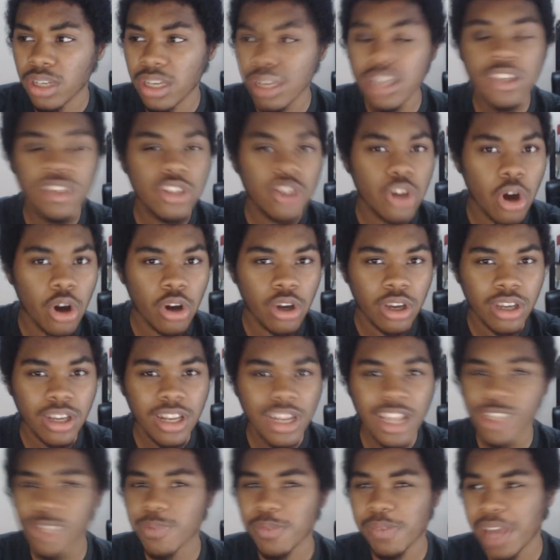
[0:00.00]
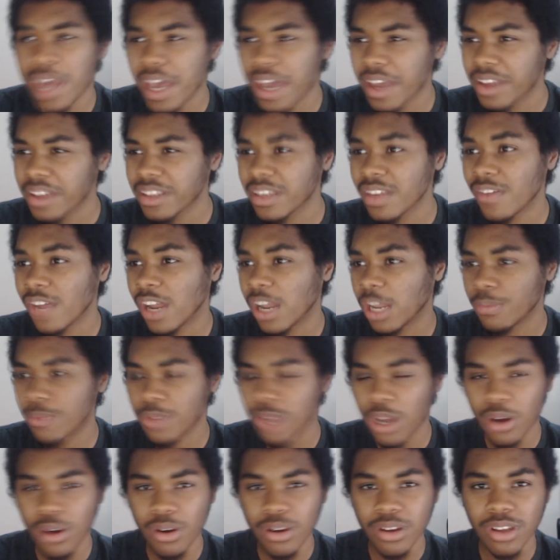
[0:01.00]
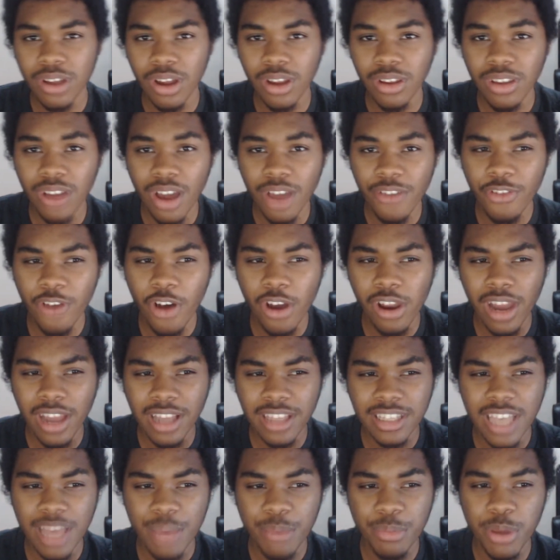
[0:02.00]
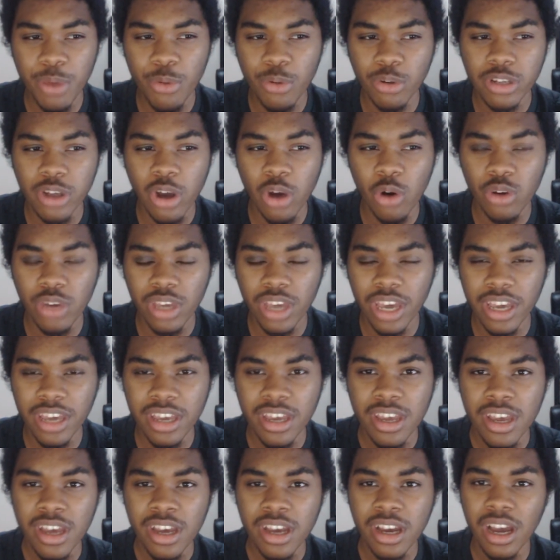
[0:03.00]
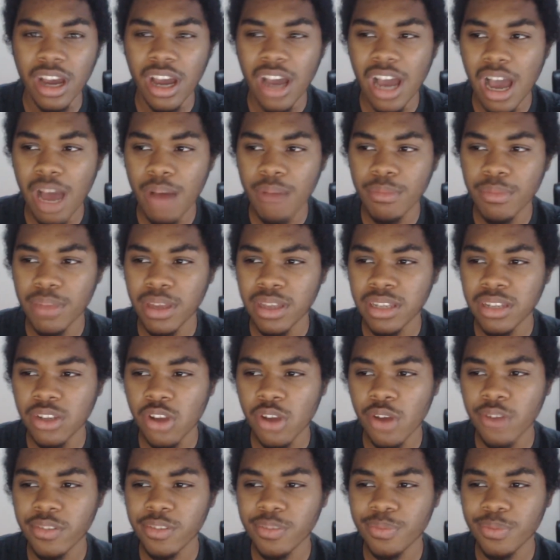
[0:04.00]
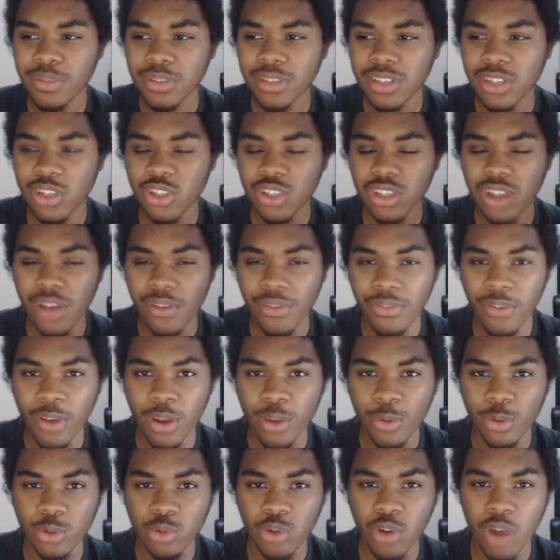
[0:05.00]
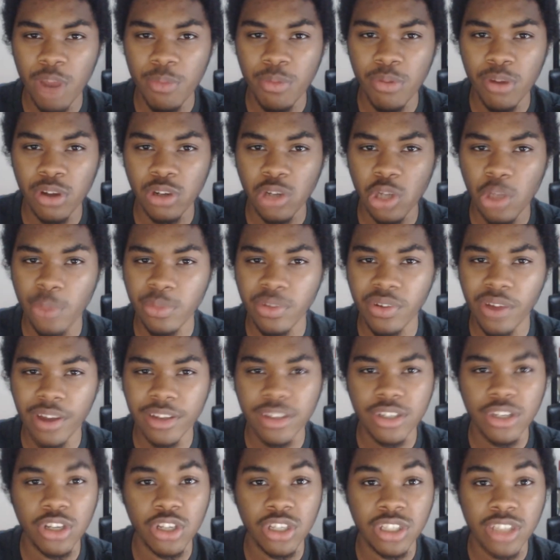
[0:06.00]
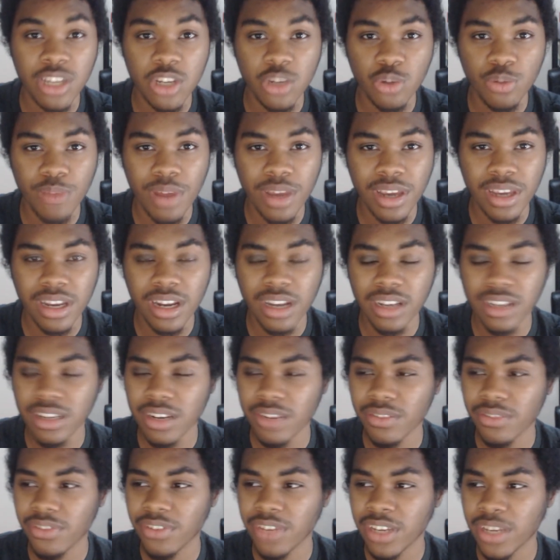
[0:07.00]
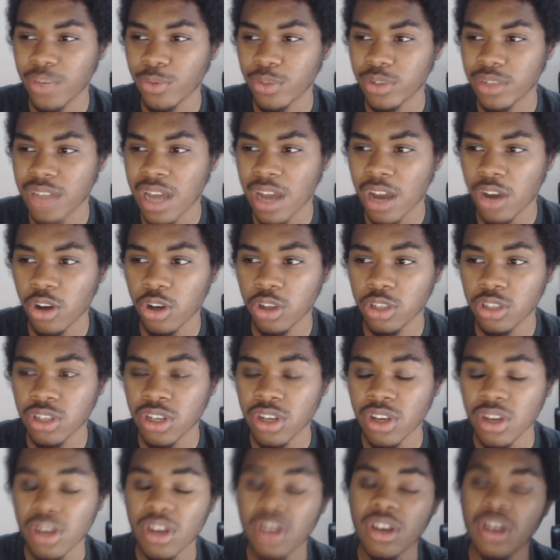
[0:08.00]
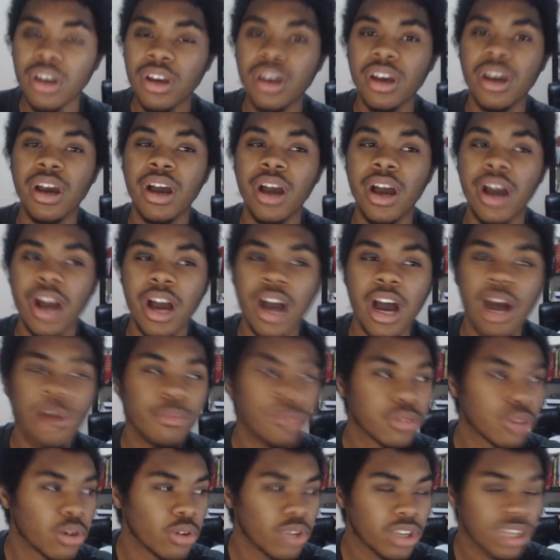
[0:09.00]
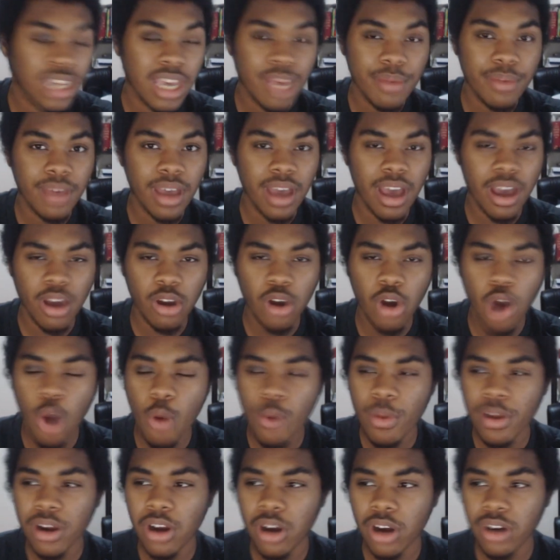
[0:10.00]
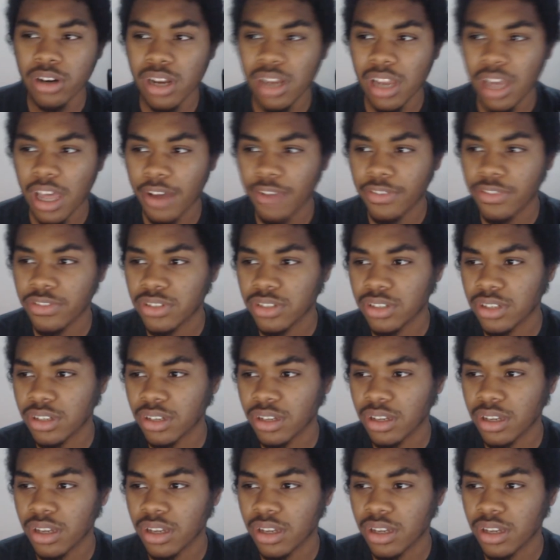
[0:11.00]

He's young. He needs to play, develop. You know. I thought last game he was okay. In terms of position, I thought he was great, but in terms of actually decision making, I didn't think he was that good. So Coman on the left.